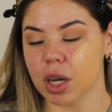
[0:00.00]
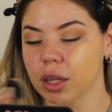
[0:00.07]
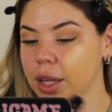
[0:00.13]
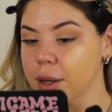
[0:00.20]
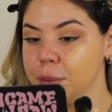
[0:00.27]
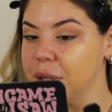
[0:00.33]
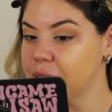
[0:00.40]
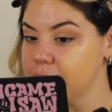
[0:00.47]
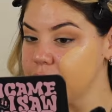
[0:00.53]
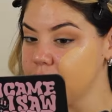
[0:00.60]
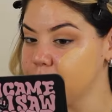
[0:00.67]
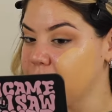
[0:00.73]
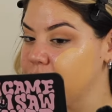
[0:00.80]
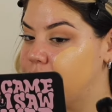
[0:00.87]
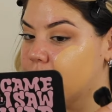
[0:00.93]
like blending
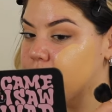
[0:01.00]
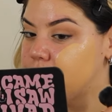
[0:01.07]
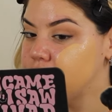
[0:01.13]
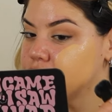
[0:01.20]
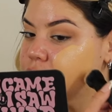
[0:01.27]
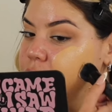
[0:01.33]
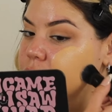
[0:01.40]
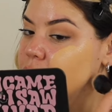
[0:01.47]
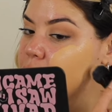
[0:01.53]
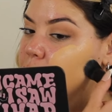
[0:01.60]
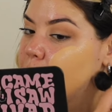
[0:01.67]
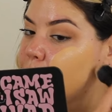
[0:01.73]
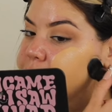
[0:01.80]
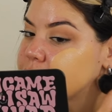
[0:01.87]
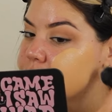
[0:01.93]
in my foundation.
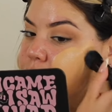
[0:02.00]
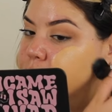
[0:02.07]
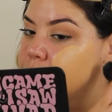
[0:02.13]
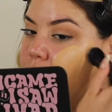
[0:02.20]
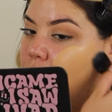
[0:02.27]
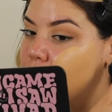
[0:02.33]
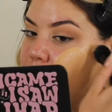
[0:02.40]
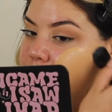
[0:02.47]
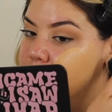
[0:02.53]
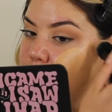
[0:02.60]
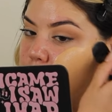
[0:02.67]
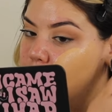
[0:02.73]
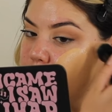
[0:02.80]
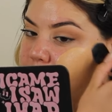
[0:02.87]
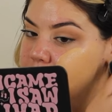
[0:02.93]
But since we already
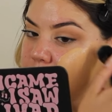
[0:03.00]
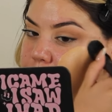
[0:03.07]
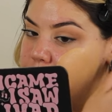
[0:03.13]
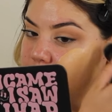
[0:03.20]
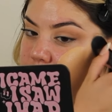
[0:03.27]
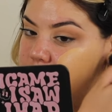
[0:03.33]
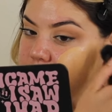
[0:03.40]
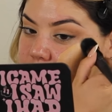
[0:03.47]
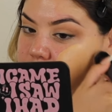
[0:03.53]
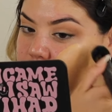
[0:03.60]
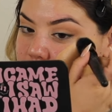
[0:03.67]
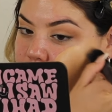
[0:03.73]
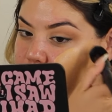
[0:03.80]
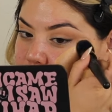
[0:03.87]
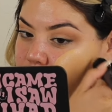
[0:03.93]
warmed it up on the
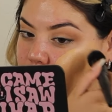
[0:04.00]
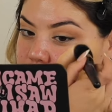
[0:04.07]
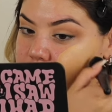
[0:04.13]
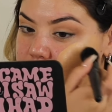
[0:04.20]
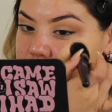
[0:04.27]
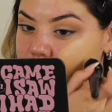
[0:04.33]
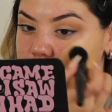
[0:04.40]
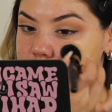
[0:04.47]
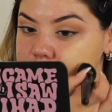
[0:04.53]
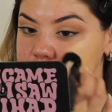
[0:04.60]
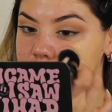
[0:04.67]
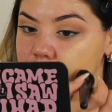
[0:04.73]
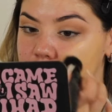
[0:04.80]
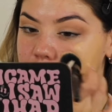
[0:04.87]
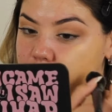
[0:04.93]
skin with our fingers,
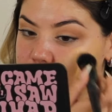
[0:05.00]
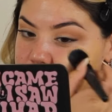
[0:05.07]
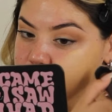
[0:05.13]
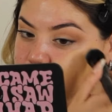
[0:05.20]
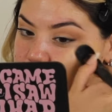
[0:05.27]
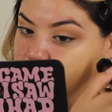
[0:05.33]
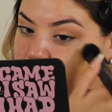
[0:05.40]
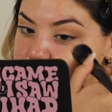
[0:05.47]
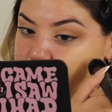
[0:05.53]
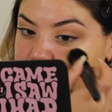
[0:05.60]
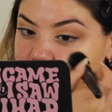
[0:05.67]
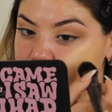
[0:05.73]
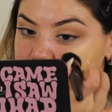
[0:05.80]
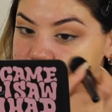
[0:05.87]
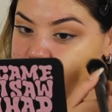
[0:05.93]
it is just gonna
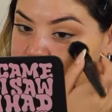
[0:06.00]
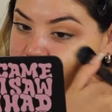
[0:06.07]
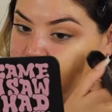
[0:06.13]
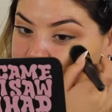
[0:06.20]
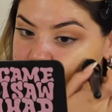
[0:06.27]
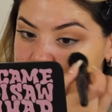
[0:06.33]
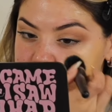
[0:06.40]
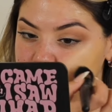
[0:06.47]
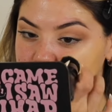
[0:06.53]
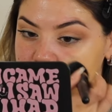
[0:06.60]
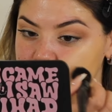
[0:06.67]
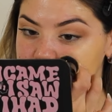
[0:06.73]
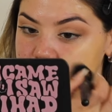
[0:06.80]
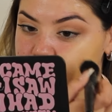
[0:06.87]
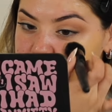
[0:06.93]
blend into the
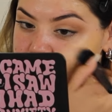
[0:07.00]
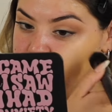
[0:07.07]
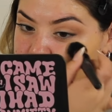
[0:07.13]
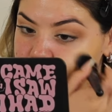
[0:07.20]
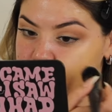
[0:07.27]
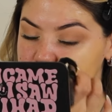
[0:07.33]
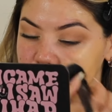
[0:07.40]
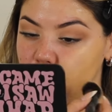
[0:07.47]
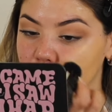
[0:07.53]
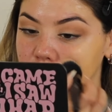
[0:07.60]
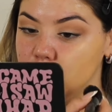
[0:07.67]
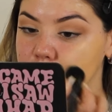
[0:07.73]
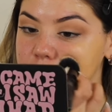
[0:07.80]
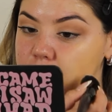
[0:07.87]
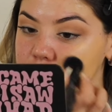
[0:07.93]
skin
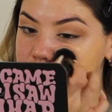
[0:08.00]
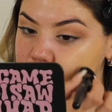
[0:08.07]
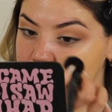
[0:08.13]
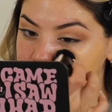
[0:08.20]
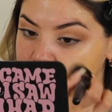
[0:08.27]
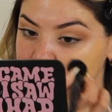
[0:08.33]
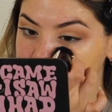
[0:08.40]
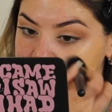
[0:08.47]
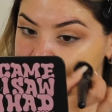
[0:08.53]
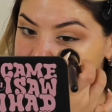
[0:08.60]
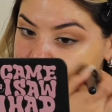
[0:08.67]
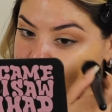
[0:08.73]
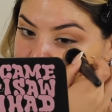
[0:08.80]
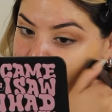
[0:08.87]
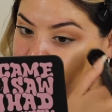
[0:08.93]
so
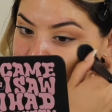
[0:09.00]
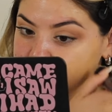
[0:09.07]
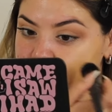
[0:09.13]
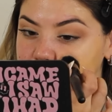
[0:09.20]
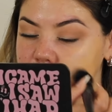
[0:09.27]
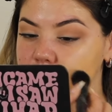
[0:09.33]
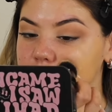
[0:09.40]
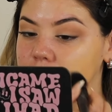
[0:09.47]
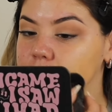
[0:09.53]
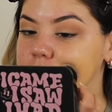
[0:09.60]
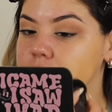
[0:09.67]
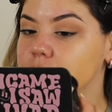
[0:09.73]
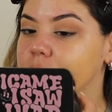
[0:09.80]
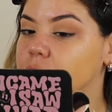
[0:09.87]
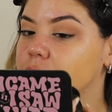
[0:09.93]
smoothly and
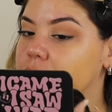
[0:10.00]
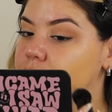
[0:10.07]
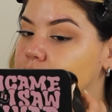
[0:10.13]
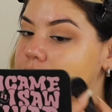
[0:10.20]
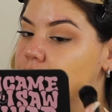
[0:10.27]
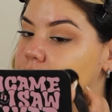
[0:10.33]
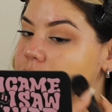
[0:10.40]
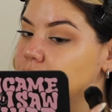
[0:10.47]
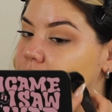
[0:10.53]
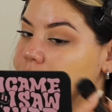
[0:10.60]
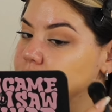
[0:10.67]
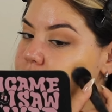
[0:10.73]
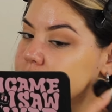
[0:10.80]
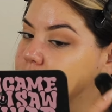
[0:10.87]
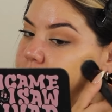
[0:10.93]
so even. And
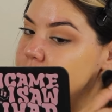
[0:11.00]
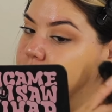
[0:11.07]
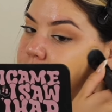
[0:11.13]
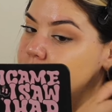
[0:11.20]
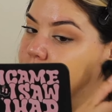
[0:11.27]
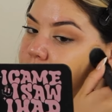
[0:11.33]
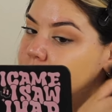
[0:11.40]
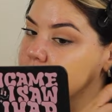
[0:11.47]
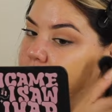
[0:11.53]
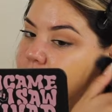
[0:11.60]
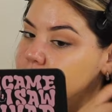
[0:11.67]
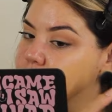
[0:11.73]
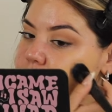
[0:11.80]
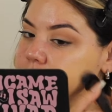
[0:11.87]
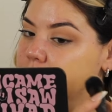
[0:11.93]
I do
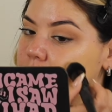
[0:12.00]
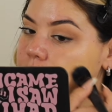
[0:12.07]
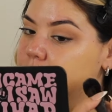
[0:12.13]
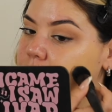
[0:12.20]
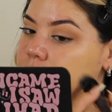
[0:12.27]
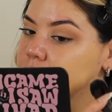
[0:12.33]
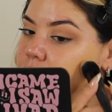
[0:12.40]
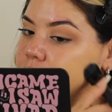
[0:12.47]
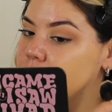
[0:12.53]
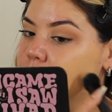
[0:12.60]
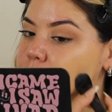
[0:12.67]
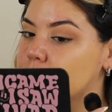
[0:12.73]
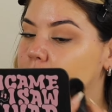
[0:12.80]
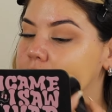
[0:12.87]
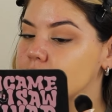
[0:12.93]
use like
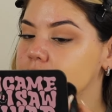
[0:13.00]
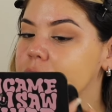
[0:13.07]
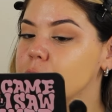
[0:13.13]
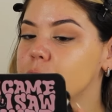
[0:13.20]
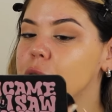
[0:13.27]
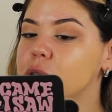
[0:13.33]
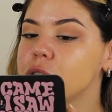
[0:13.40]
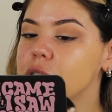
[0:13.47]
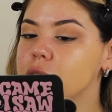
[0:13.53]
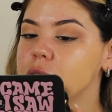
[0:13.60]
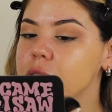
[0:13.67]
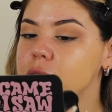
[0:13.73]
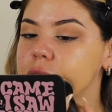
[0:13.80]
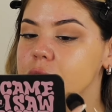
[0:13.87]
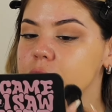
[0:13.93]
pressing
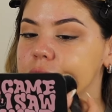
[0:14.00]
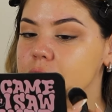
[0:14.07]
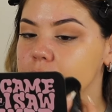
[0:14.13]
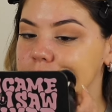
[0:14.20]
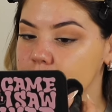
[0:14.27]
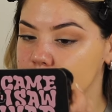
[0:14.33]
motions.